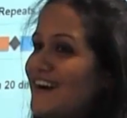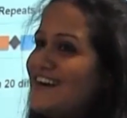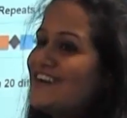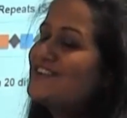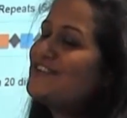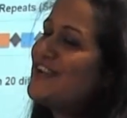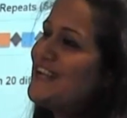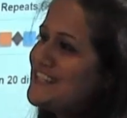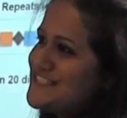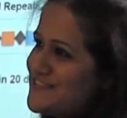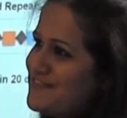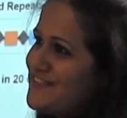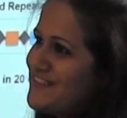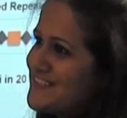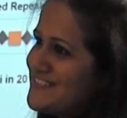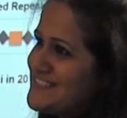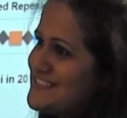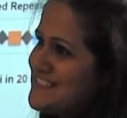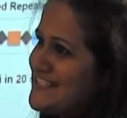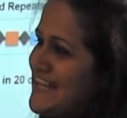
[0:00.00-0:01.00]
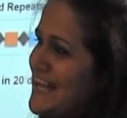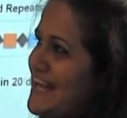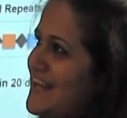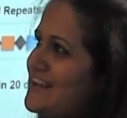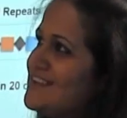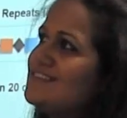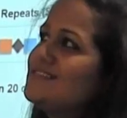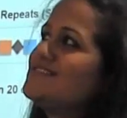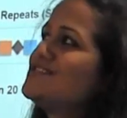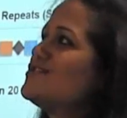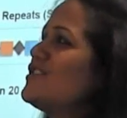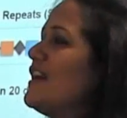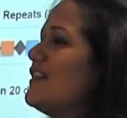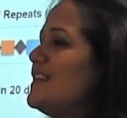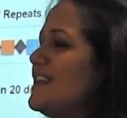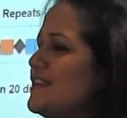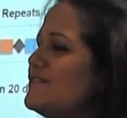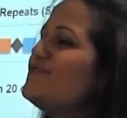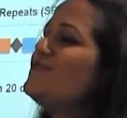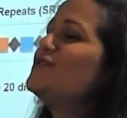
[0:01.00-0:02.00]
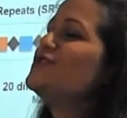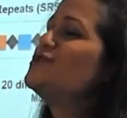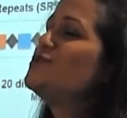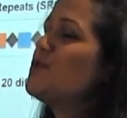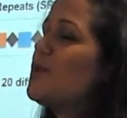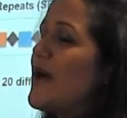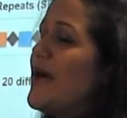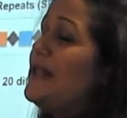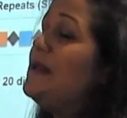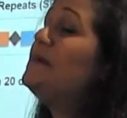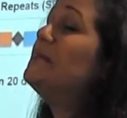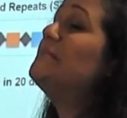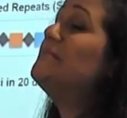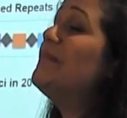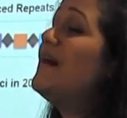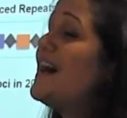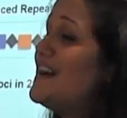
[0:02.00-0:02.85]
uh, great difficulty and struggling for 12